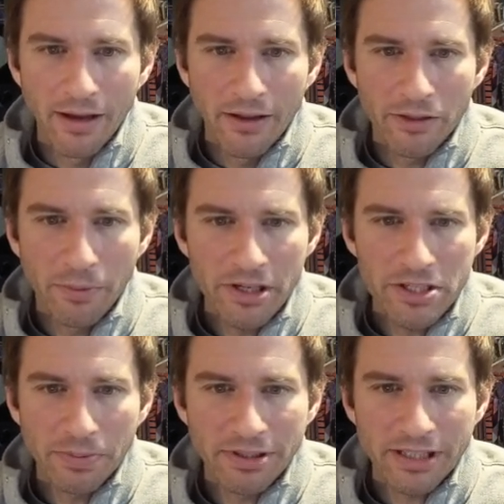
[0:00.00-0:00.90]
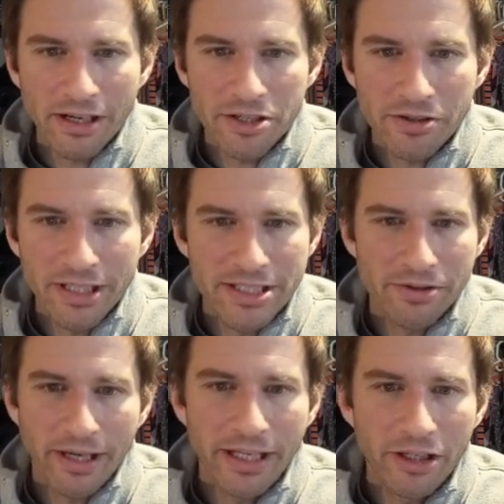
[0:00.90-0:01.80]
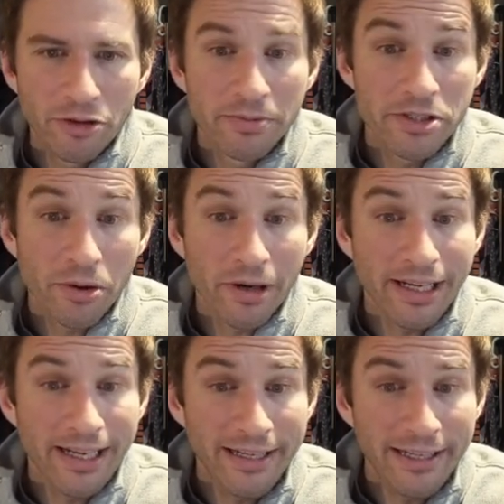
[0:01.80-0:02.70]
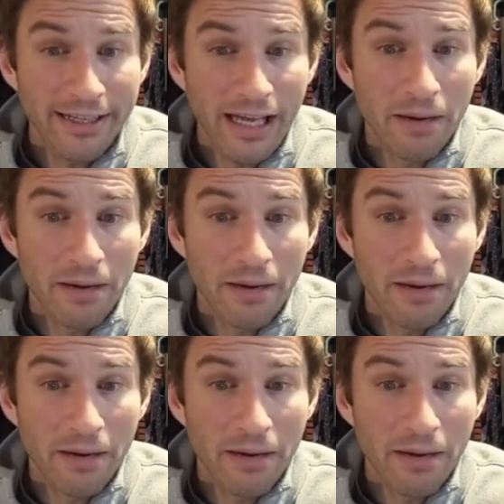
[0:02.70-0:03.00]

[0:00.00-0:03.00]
The British split the country into a Hindu-majority India